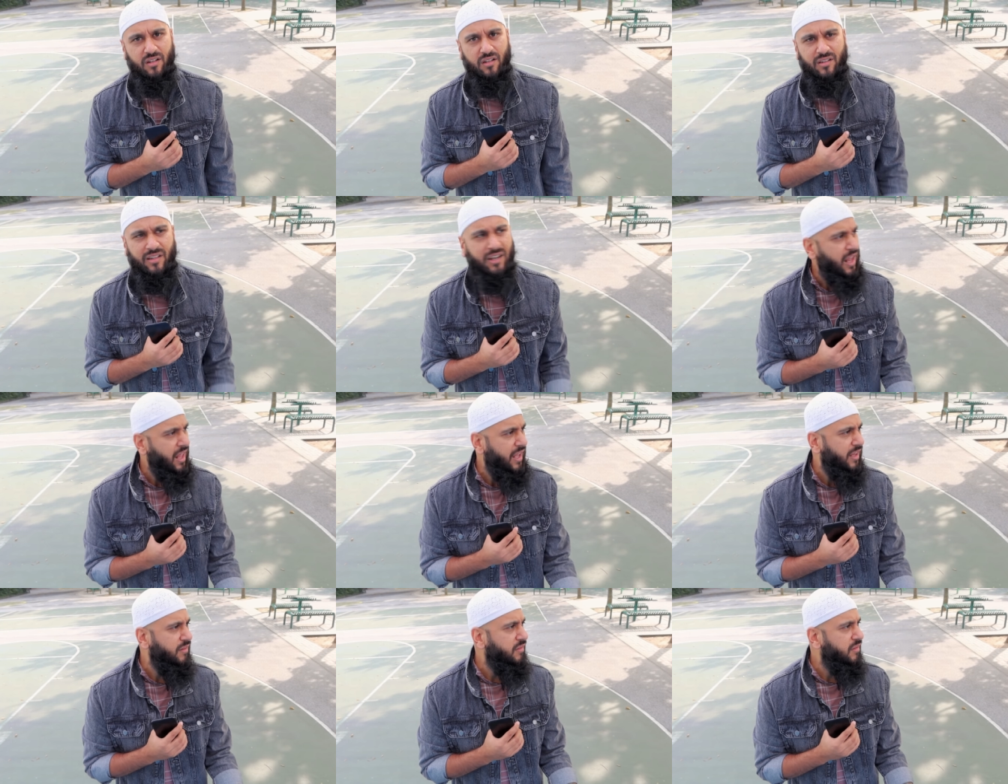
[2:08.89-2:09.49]
They're
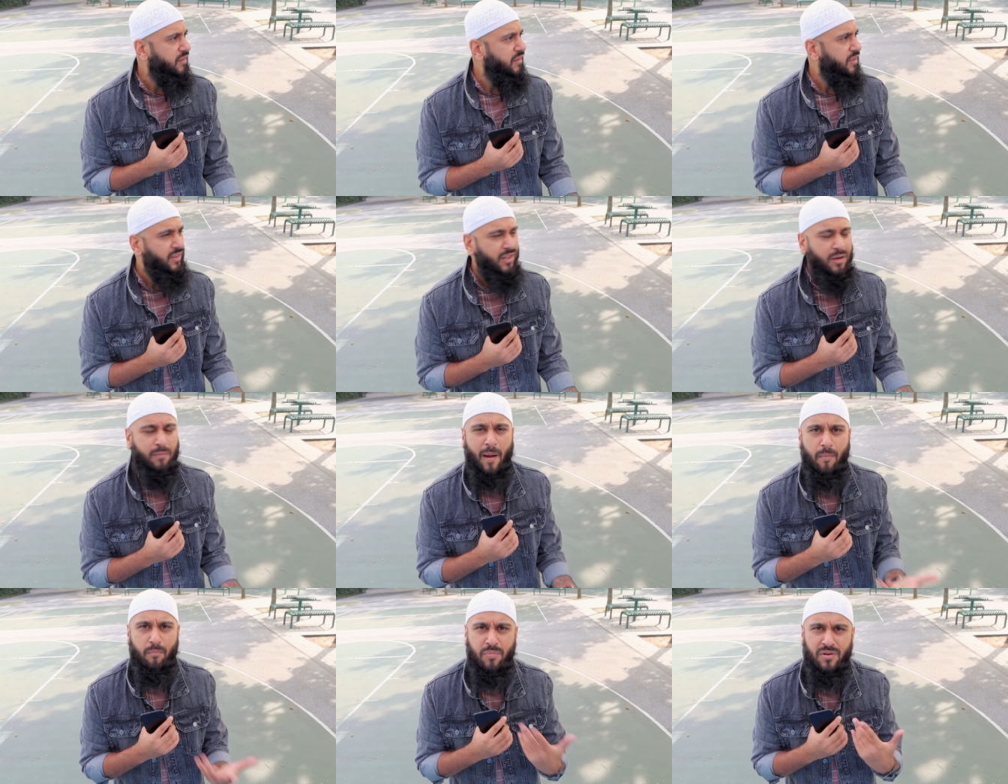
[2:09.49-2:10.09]
not, they're
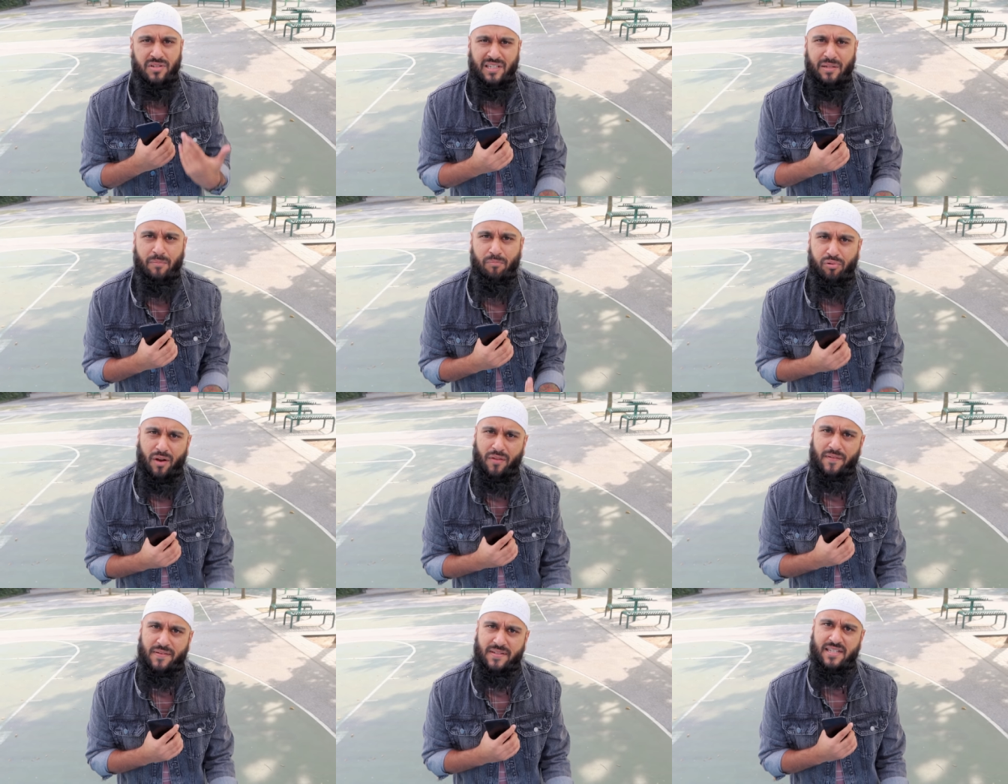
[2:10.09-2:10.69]
my Muslim
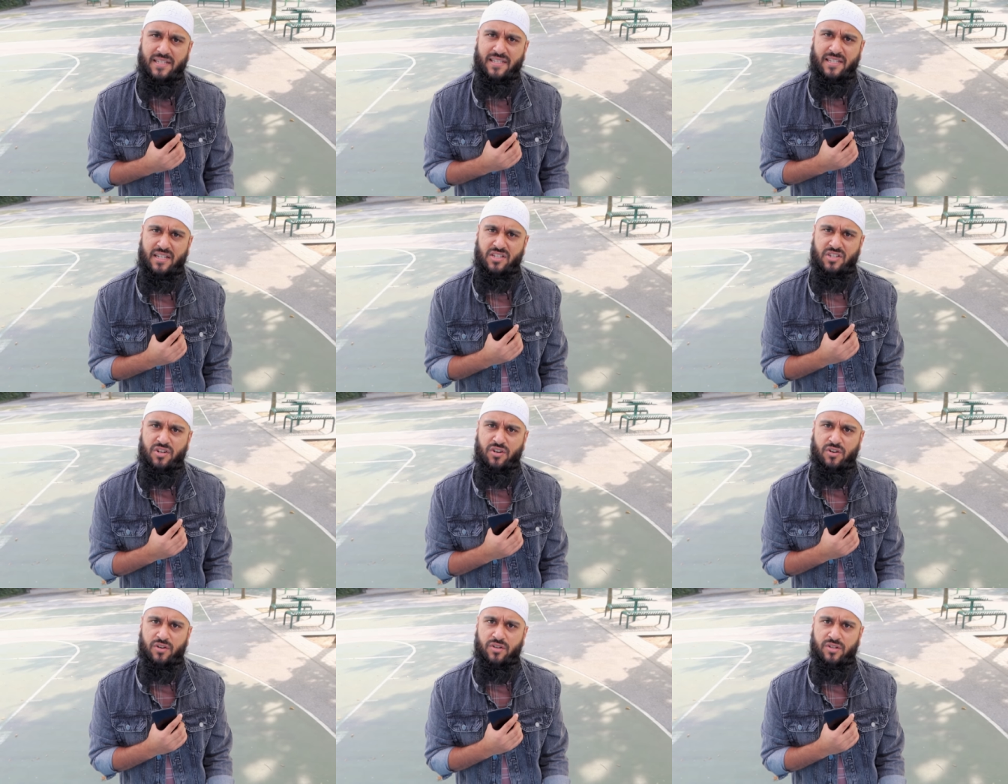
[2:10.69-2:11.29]
brothers and
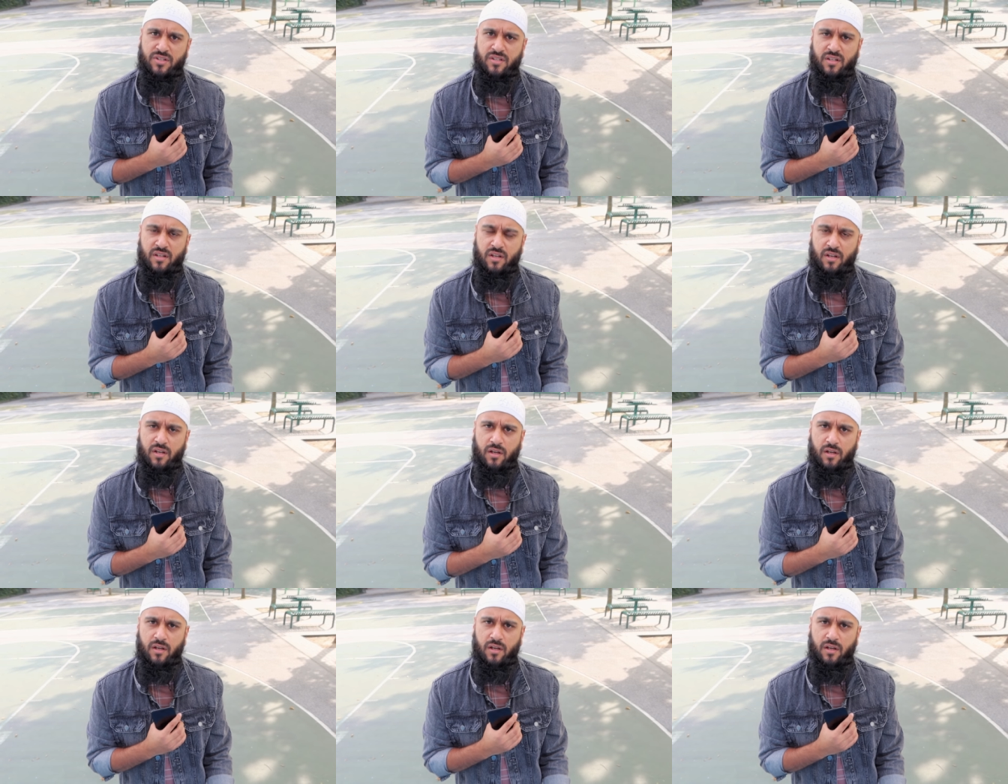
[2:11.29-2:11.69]
sisters.